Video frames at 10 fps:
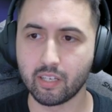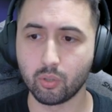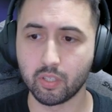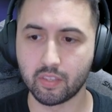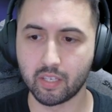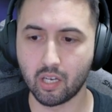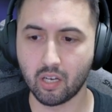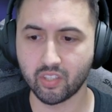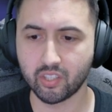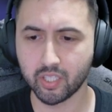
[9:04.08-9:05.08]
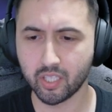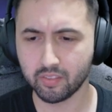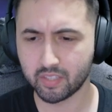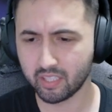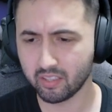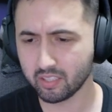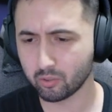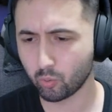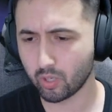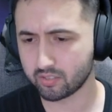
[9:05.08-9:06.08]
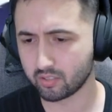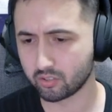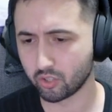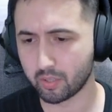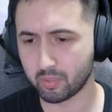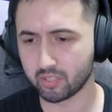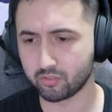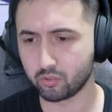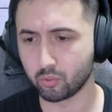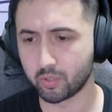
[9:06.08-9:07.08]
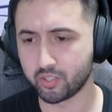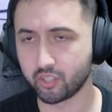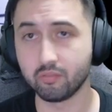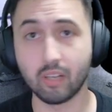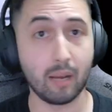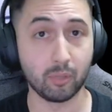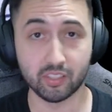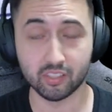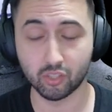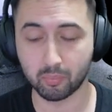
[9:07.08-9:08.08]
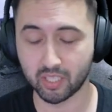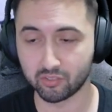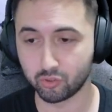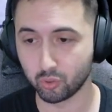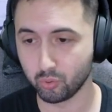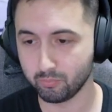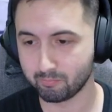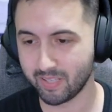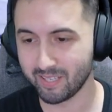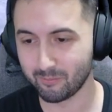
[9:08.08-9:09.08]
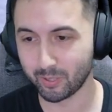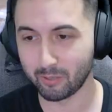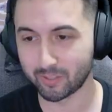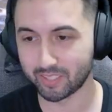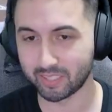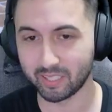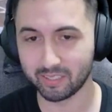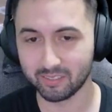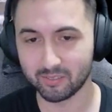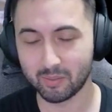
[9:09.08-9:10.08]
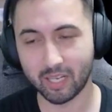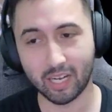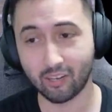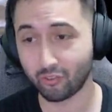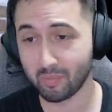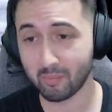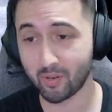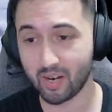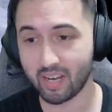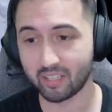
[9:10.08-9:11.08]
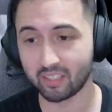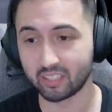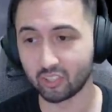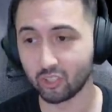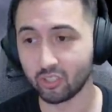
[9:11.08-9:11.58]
in the hub area, that I think it wasn't on the PS2 version. I played this on PS2 when I was a kid. I don't remember anything at all.